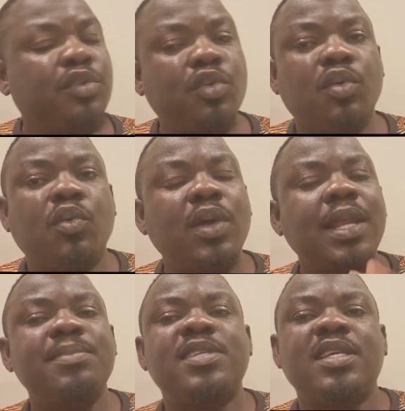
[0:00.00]
No, what
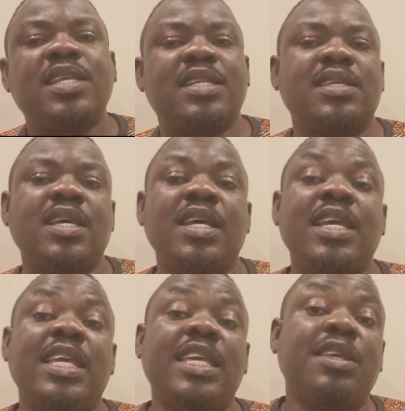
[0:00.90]
I'm saying is that
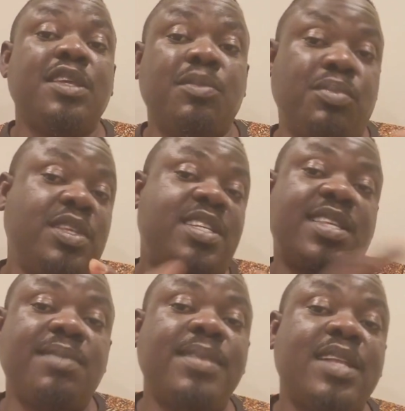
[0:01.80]
the
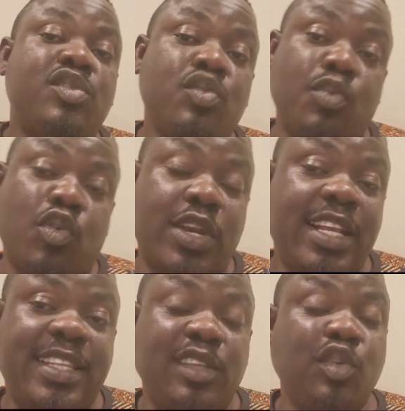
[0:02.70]
stream that you
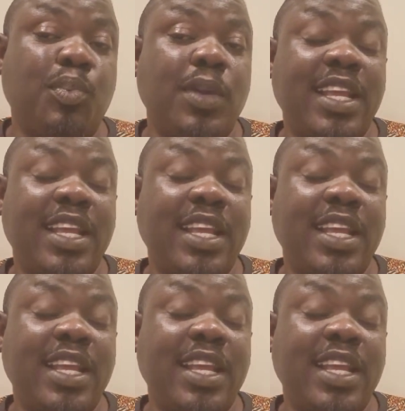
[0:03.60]
connected to